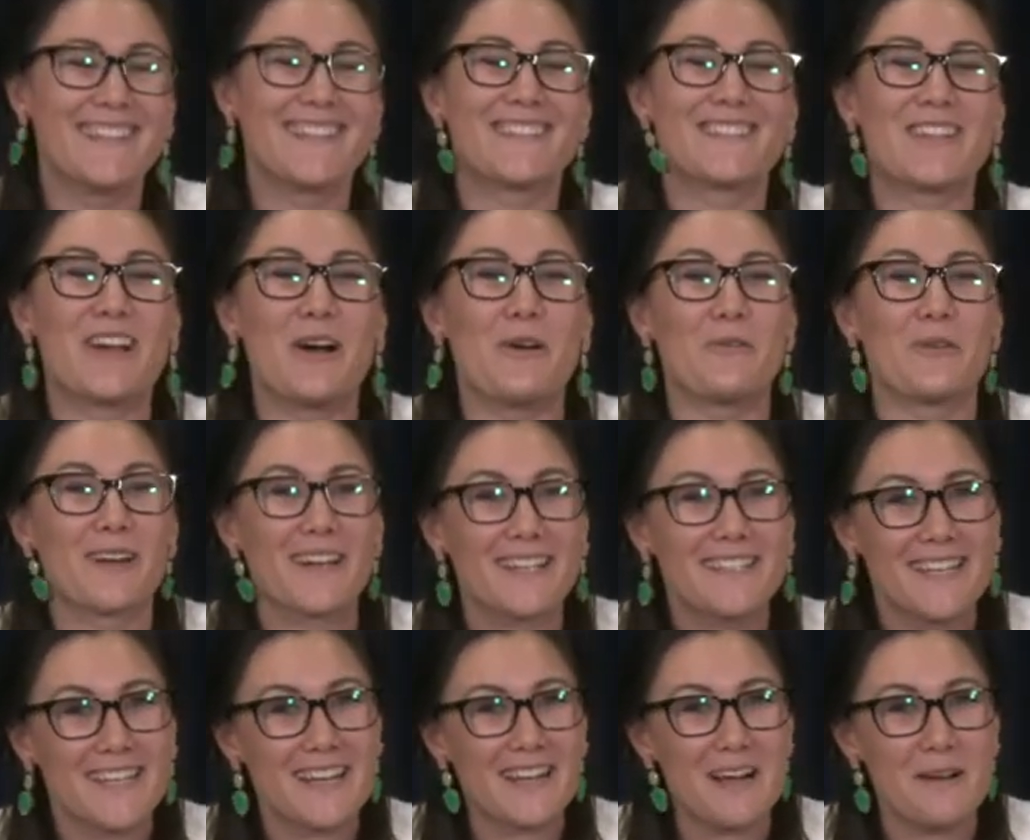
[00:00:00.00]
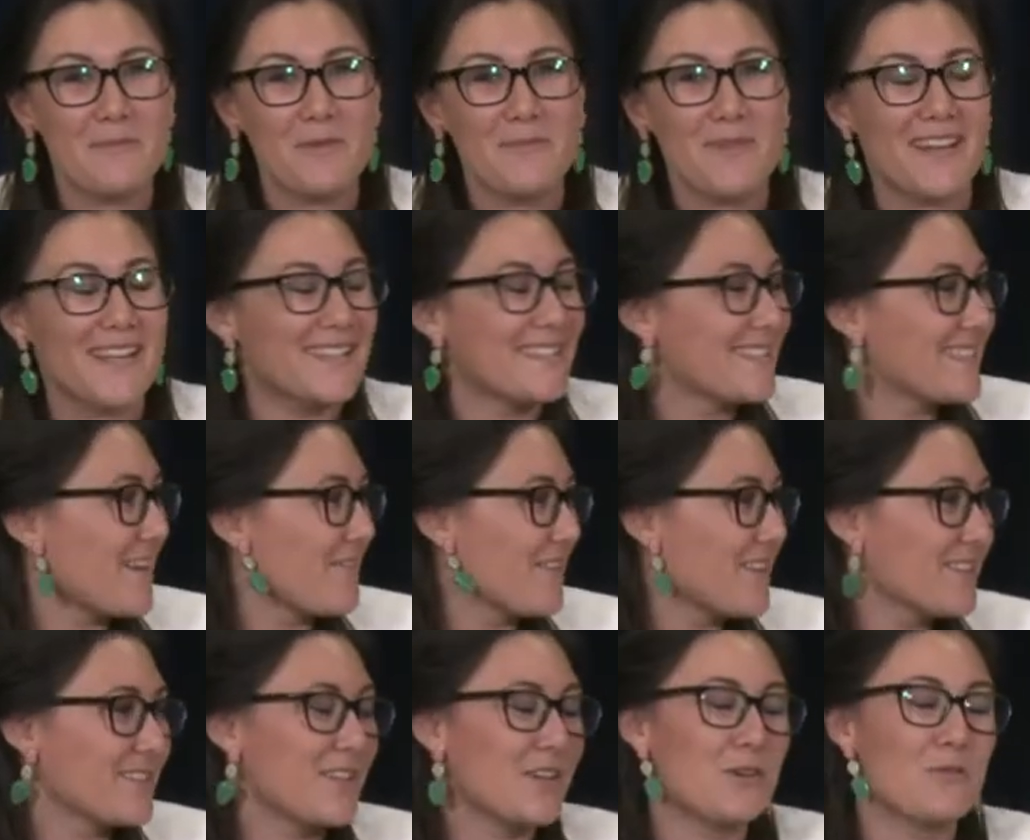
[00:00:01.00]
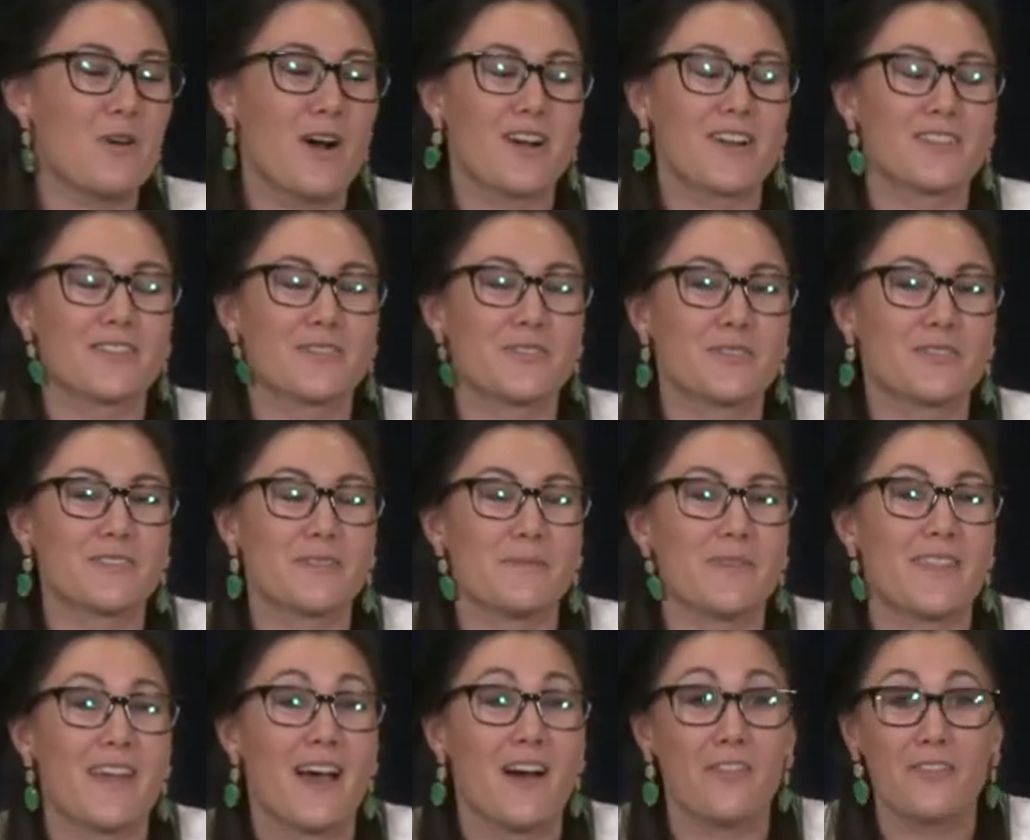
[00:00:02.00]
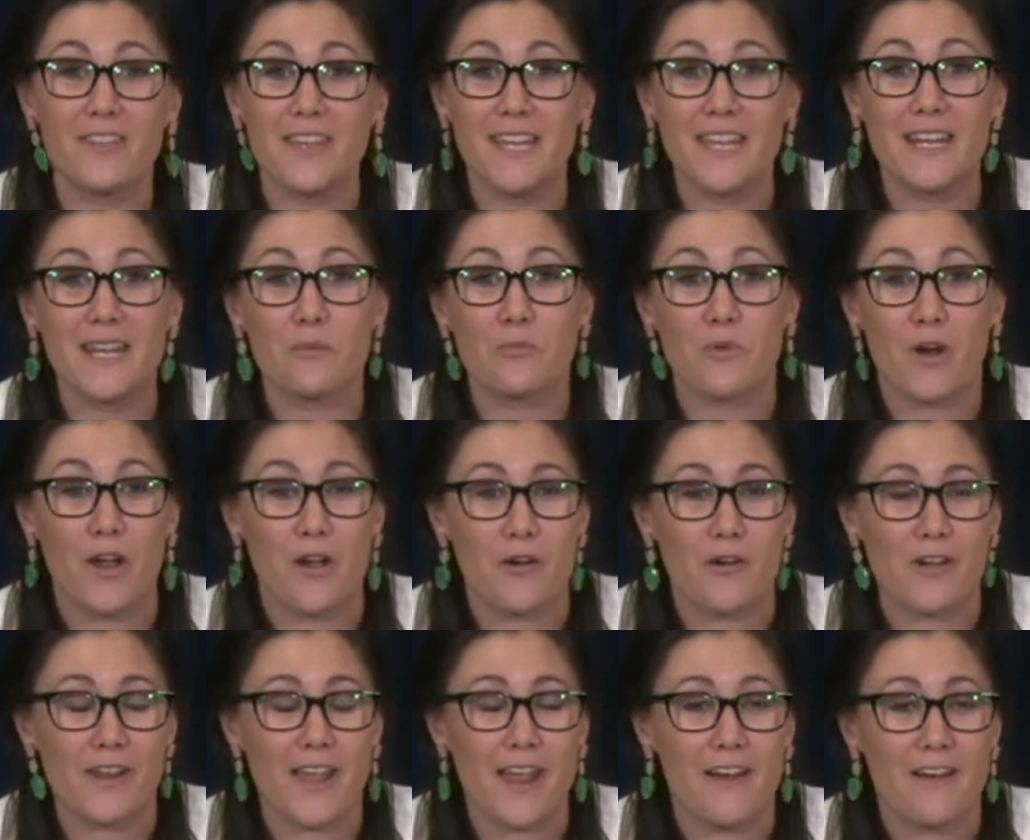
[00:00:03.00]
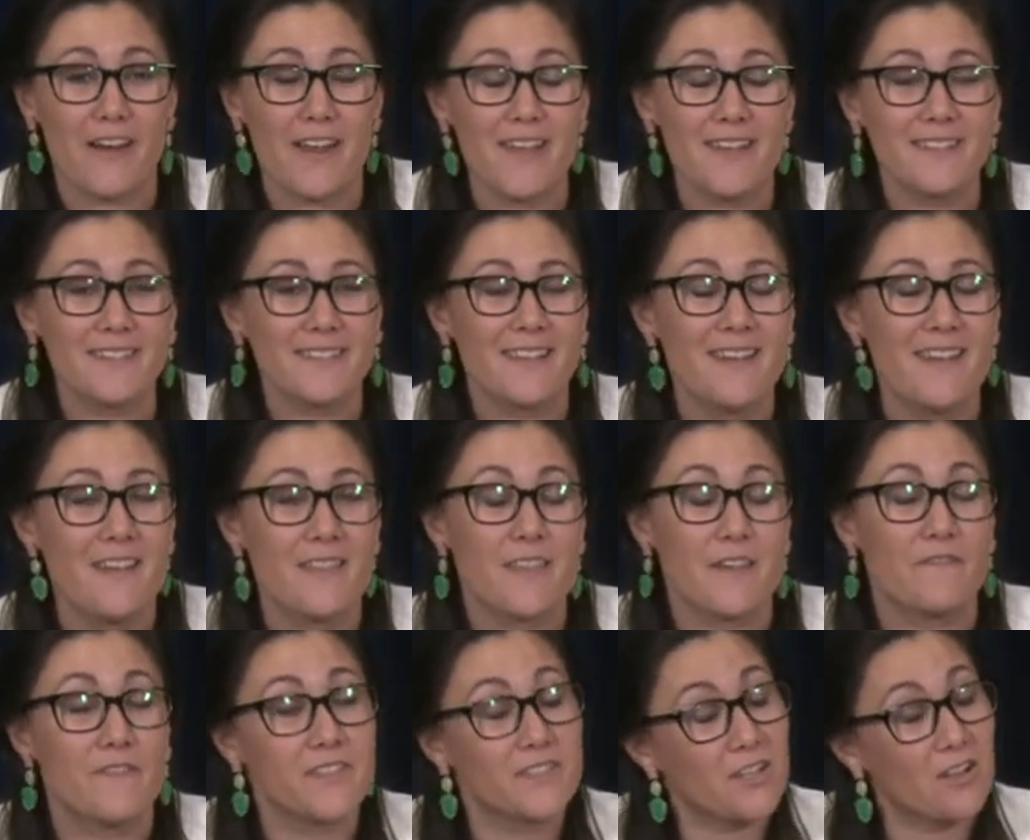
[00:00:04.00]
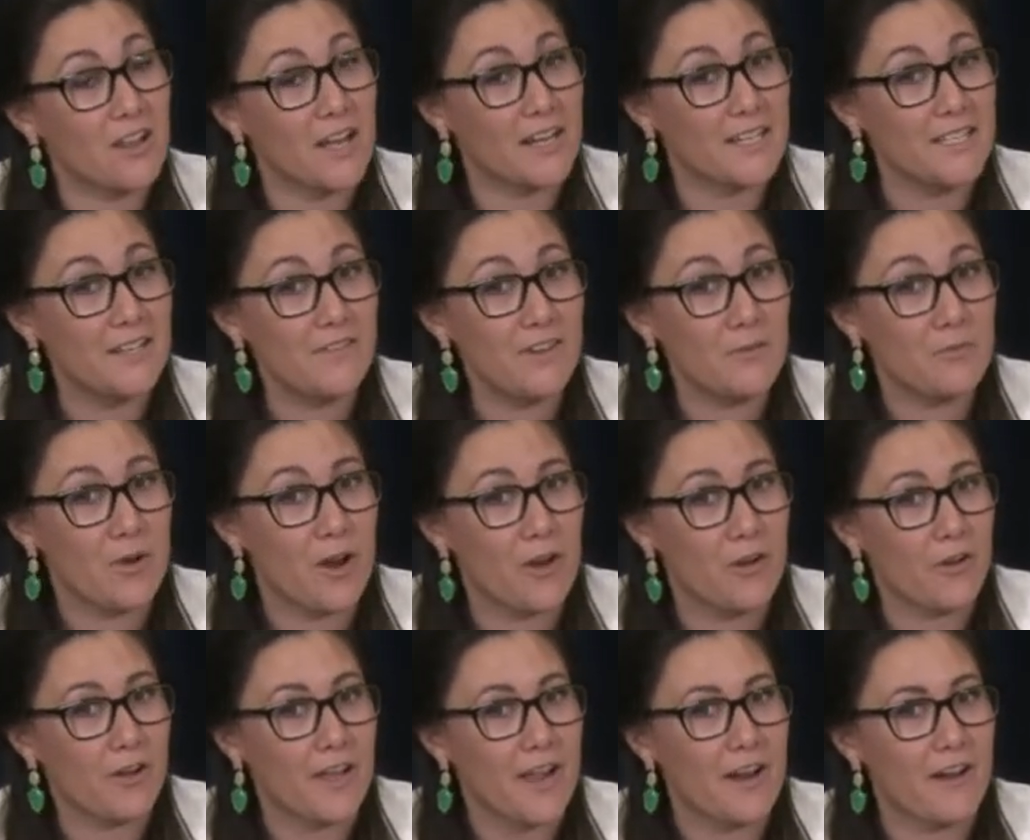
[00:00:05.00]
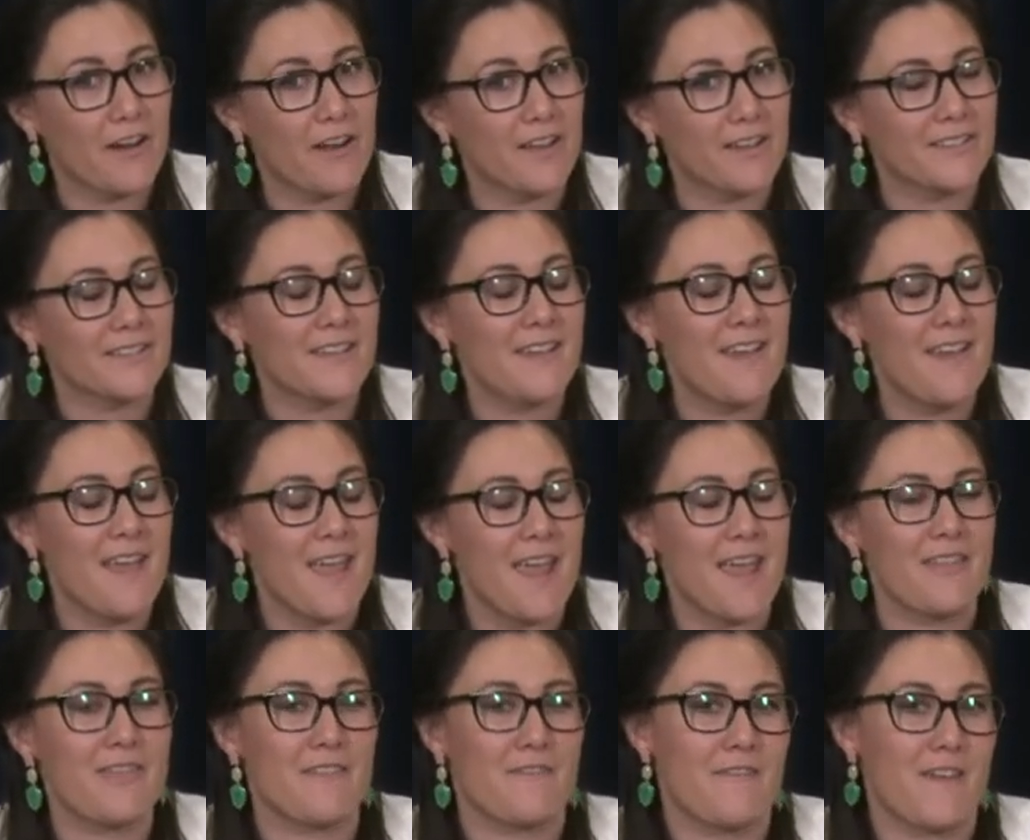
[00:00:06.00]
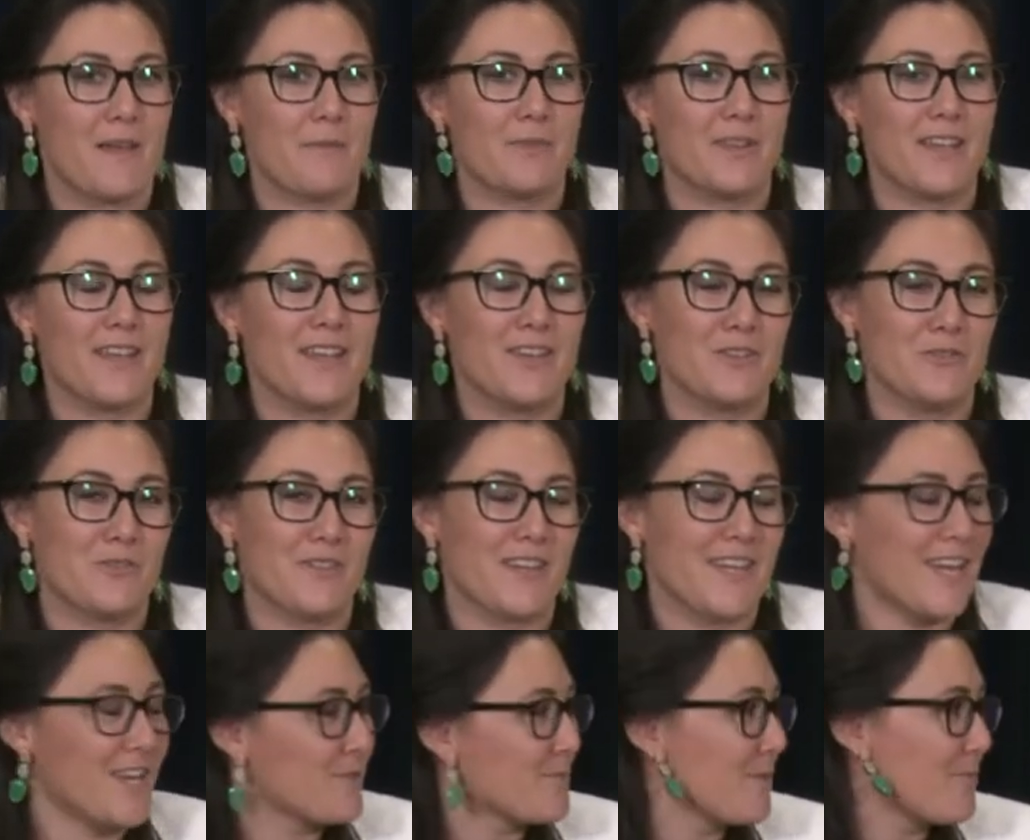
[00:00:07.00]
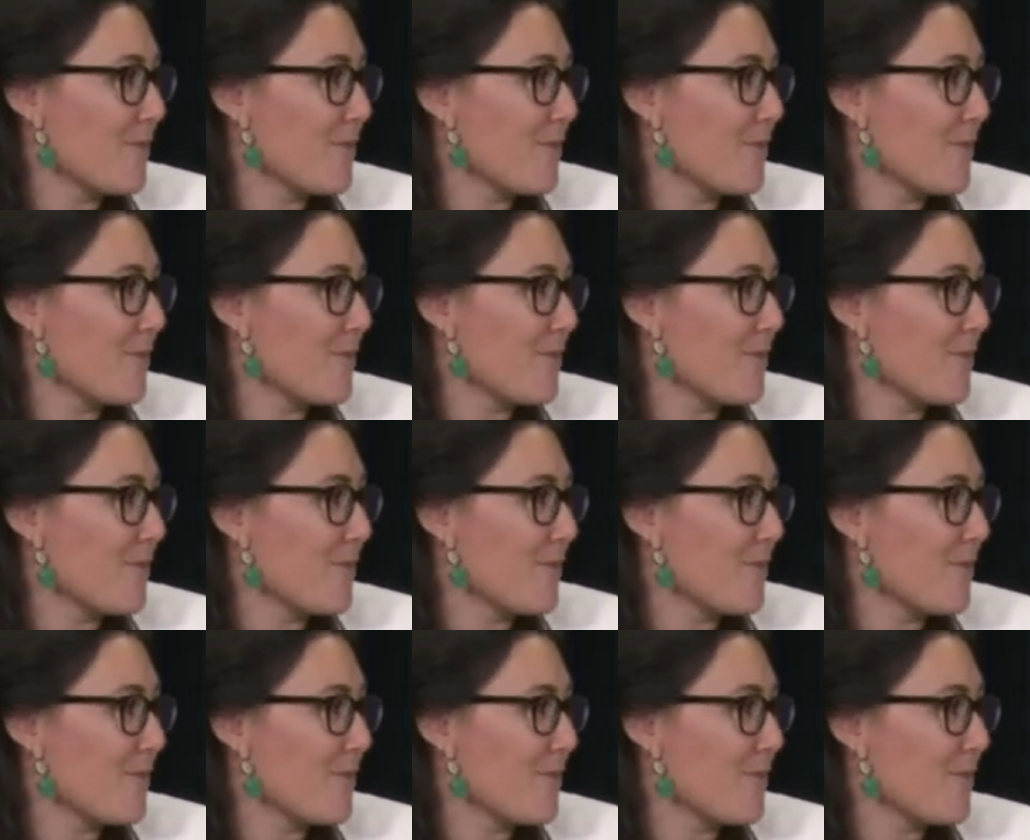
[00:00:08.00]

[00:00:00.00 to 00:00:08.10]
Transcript: So we're gonna take a couple minutes. Stephanie's gonna walk us through some of the healthy eating priority areas, the physical activity priority areas, and the family and youth engagement